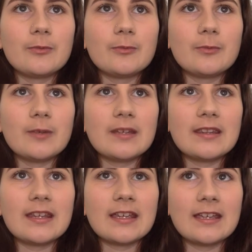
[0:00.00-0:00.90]
when
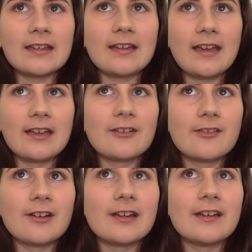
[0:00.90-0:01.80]
they get
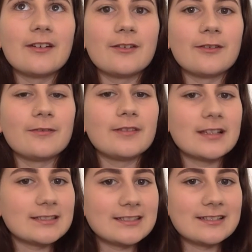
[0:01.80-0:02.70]
angry or
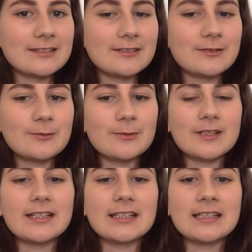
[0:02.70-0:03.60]
flustered
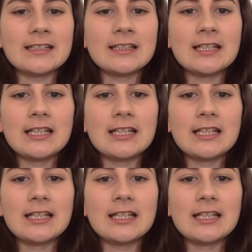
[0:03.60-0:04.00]
quickly,